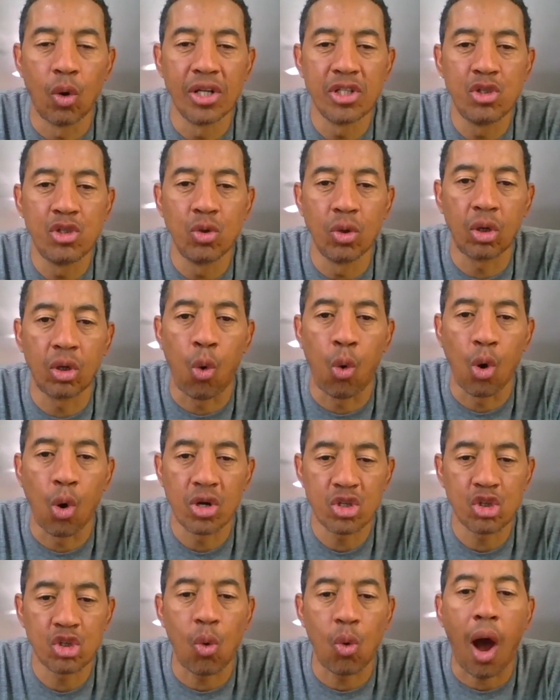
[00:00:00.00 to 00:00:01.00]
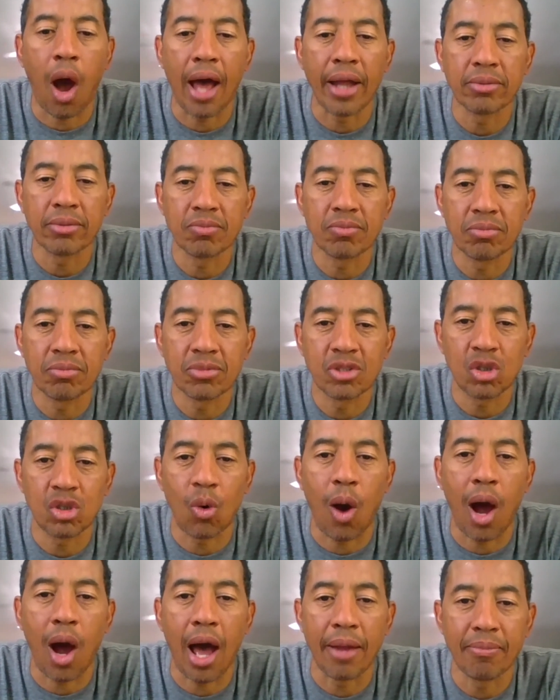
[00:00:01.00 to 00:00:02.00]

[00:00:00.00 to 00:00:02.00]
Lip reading: a quarter squat. Squat.